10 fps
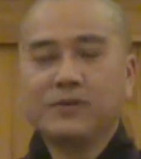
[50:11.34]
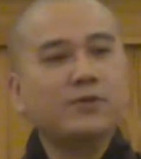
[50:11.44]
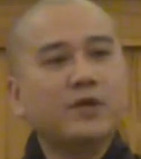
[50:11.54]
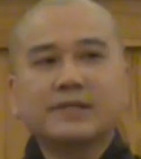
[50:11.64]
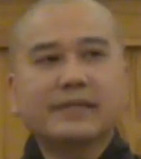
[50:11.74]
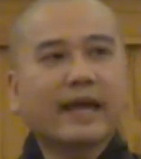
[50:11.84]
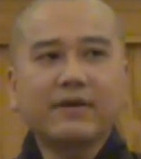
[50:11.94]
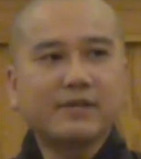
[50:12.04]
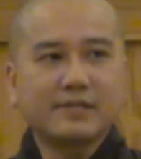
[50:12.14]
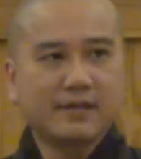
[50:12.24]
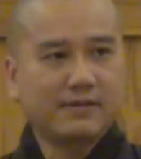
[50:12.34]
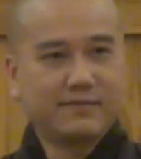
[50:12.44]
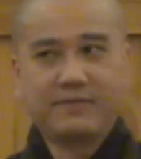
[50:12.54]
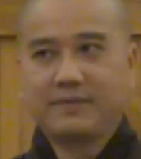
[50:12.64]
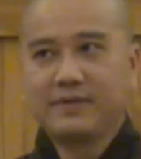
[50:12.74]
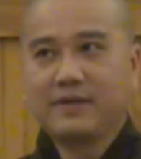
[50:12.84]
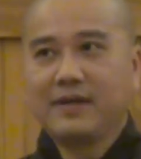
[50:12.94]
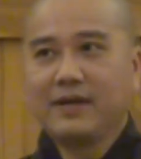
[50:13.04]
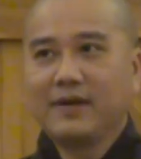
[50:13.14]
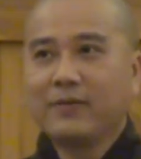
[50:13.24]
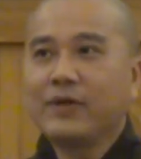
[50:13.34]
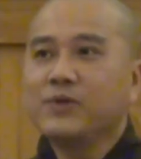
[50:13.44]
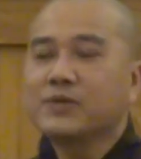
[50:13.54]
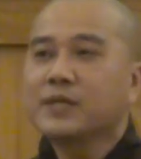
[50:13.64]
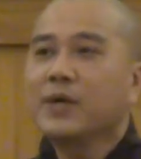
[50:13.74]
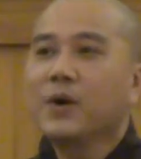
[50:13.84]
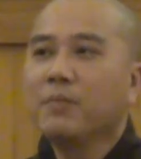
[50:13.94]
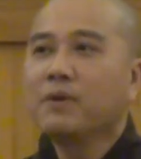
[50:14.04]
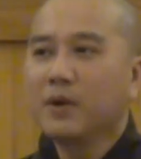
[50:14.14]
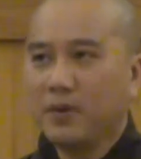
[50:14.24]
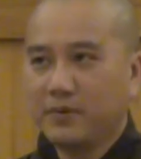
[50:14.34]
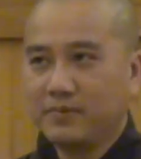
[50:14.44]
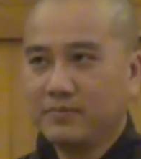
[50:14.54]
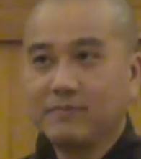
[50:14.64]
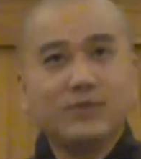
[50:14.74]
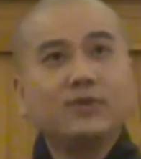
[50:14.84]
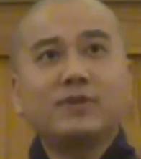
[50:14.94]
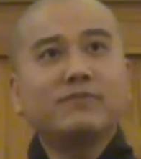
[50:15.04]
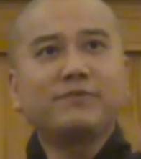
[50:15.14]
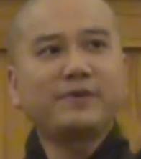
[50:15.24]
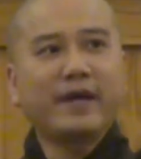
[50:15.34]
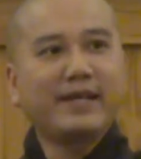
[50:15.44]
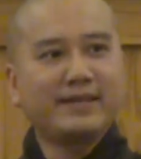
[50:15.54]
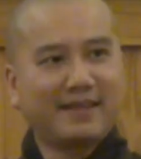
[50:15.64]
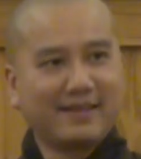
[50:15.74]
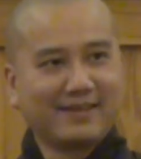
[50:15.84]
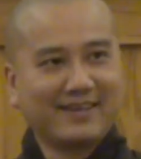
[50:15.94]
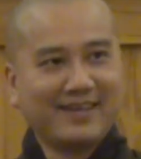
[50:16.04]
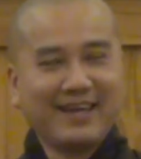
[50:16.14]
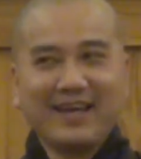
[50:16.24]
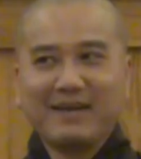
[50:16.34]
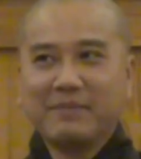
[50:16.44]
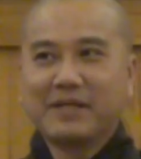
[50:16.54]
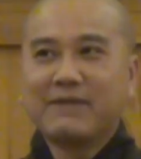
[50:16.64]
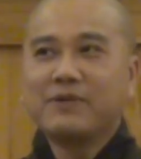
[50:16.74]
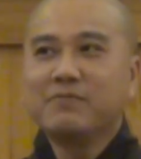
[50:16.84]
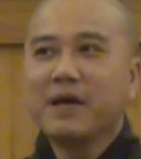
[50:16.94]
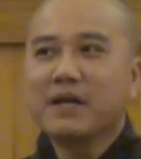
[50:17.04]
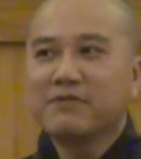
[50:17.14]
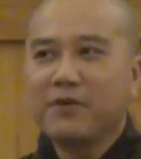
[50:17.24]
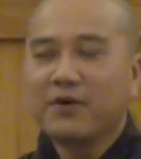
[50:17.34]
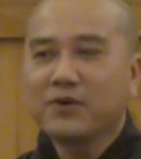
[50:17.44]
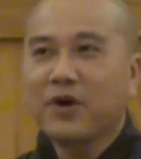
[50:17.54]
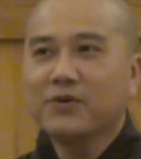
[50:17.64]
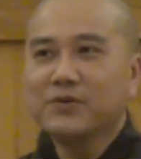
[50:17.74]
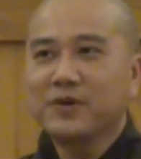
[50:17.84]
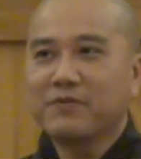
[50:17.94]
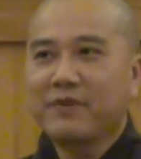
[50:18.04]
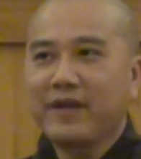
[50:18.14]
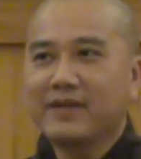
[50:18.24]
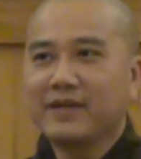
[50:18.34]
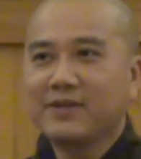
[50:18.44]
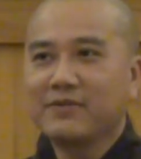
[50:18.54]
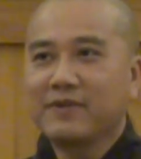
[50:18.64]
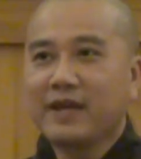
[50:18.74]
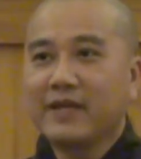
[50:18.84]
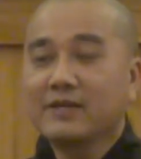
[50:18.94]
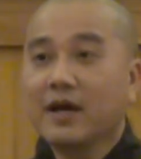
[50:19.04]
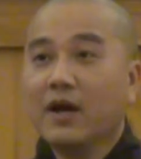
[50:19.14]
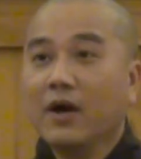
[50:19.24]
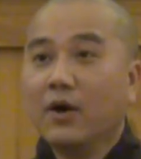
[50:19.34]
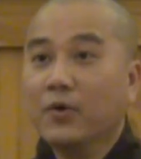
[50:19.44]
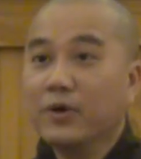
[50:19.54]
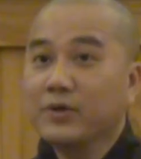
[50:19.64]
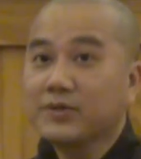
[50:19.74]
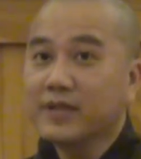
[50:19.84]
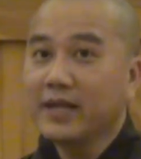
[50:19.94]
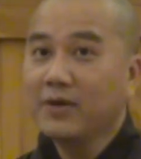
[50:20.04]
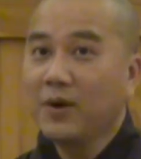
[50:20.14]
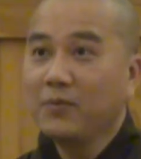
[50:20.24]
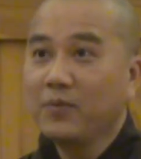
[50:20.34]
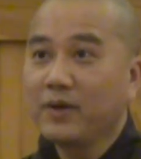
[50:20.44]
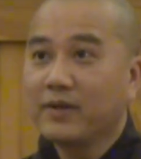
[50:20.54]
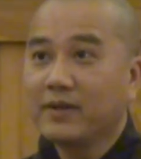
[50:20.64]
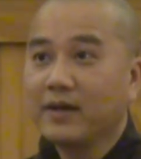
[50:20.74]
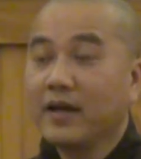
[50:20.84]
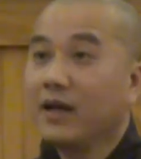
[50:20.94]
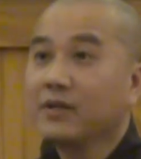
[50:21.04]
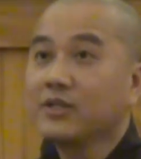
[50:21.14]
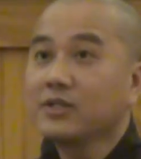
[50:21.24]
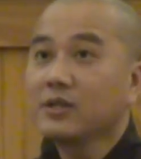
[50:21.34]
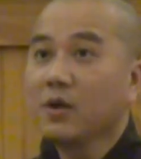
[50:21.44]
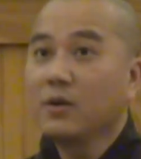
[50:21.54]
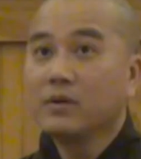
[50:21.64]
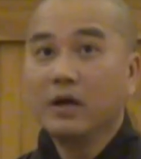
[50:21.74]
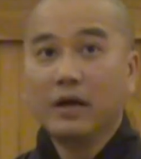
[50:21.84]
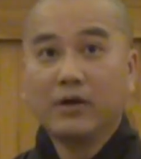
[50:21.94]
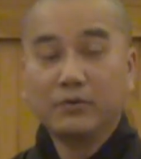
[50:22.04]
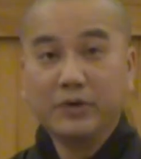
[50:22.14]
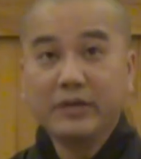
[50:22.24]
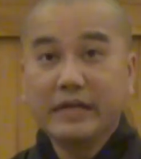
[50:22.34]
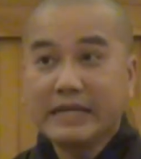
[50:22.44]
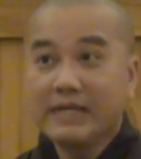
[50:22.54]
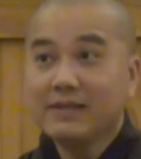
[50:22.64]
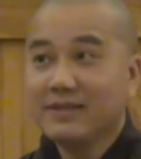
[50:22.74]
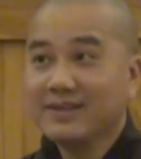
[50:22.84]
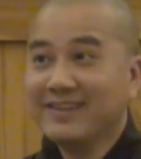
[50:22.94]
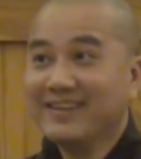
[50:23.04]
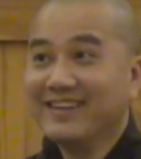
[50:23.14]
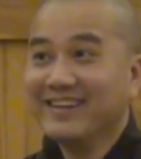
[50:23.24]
Do not scare yourself. When you stay home alone, you don't feel anything. But if you make a phone call to your friend and your friend asks, who are you staying home with? Just alone. Really?